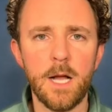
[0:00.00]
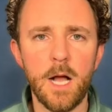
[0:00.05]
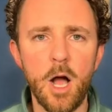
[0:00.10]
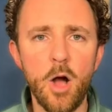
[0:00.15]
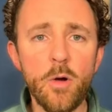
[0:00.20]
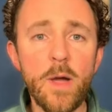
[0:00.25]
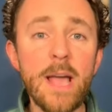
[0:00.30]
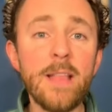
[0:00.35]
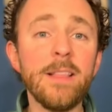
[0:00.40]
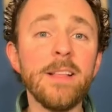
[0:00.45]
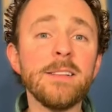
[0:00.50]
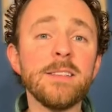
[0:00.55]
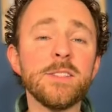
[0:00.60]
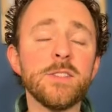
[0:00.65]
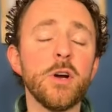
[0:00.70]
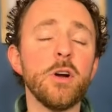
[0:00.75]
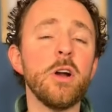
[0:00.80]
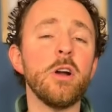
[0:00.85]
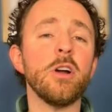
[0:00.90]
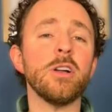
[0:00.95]
Okay, let's
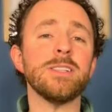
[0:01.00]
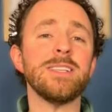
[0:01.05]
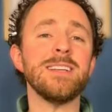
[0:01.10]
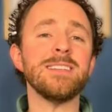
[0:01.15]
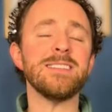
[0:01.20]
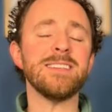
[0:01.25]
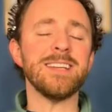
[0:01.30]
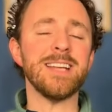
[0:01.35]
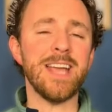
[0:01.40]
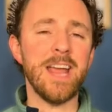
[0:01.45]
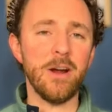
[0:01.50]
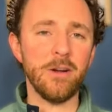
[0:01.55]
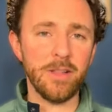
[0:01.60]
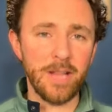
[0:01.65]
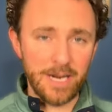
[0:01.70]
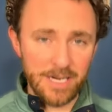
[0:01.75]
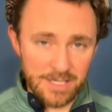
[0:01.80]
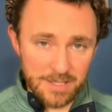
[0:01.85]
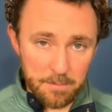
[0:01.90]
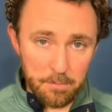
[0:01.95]
turn our attention to
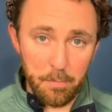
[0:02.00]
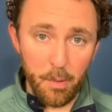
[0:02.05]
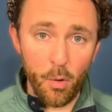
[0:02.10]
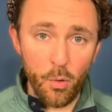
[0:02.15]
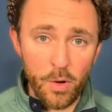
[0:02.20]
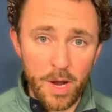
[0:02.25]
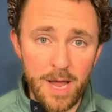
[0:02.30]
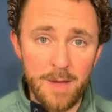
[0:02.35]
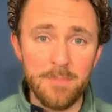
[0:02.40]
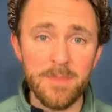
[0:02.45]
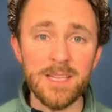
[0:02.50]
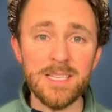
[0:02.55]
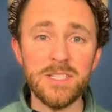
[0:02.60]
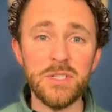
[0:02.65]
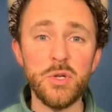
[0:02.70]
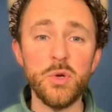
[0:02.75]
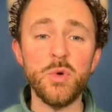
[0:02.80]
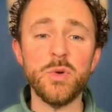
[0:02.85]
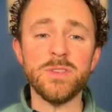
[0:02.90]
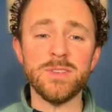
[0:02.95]
Carolina's bowl game, the
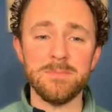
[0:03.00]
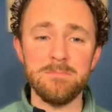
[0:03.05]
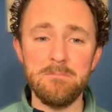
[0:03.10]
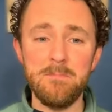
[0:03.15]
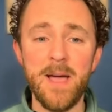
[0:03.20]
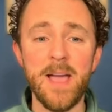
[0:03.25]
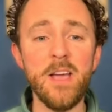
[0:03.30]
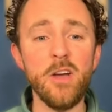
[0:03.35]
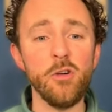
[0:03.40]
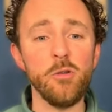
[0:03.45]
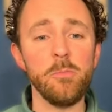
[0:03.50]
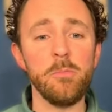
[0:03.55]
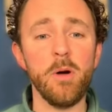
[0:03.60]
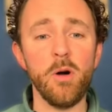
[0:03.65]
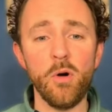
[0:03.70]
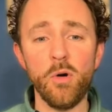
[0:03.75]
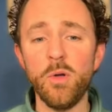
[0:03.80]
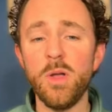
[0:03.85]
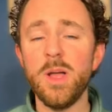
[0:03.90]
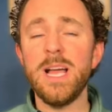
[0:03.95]
Duke's Mayo
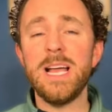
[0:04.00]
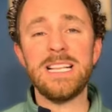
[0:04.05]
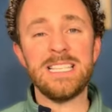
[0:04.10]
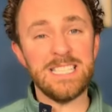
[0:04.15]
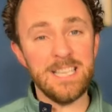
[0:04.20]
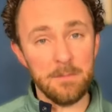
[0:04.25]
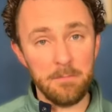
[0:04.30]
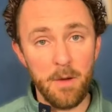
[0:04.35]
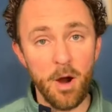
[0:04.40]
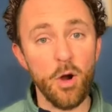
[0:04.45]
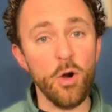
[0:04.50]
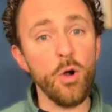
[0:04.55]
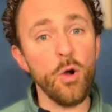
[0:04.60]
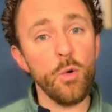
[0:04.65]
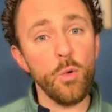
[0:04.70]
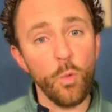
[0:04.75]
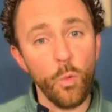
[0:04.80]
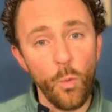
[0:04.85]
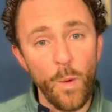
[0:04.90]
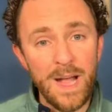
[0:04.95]
Bowl. Tomorrow,
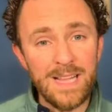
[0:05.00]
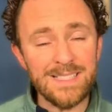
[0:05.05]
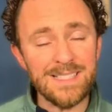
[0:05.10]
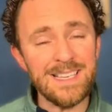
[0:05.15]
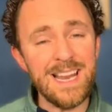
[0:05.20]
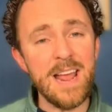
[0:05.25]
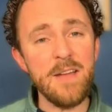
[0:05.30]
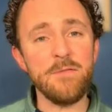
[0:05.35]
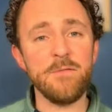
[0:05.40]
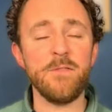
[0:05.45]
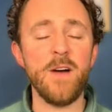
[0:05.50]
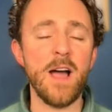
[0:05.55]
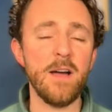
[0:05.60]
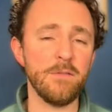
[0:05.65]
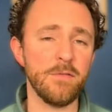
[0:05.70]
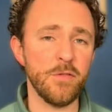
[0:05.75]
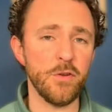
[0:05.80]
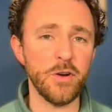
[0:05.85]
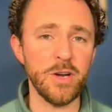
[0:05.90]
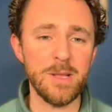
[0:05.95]
Wednesday,
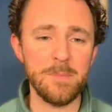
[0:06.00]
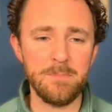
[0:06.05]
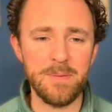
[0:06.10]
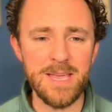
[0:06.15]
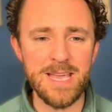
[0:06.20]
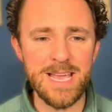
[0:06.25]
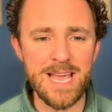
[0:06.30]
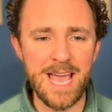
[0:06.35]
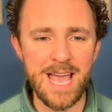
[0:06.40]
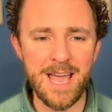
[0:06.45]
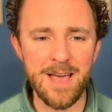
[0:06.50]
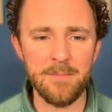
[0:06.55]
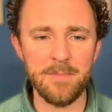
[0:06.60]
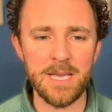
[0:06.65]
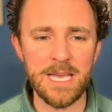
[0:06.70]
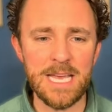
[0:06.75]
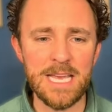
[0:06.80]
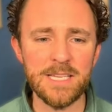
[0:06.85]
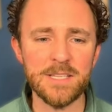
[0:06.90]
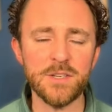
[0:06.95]
5:30 p.m.
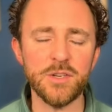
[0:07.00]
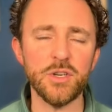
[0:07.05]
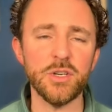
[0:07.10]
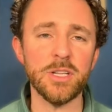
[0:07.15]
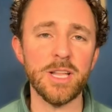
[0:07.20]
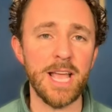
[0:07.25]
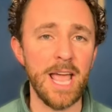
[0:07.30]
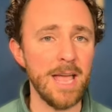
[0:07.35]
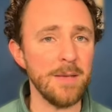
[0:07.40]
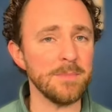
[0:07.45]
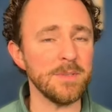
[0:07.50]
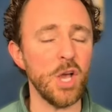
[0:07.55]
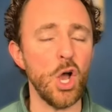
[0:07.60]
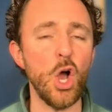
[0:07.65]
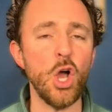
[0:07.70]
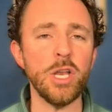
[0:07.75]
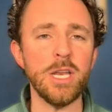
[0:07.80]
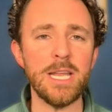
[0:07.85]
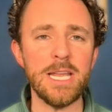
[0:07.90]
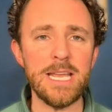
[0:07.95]
Eastern, the game's
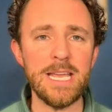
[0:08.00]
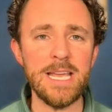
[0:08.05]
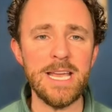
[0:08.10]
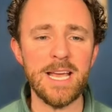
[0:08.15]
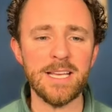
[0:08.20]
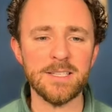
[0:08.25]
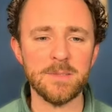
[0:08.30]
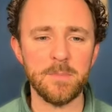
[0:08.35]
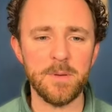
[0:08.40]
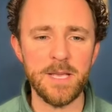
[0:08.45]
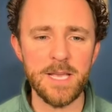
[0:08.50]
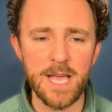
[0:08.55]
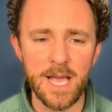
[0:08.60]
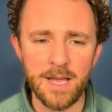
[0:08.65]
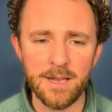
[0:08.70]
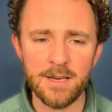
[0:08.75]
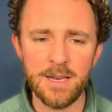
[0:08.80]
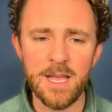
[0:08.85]
on ESPN.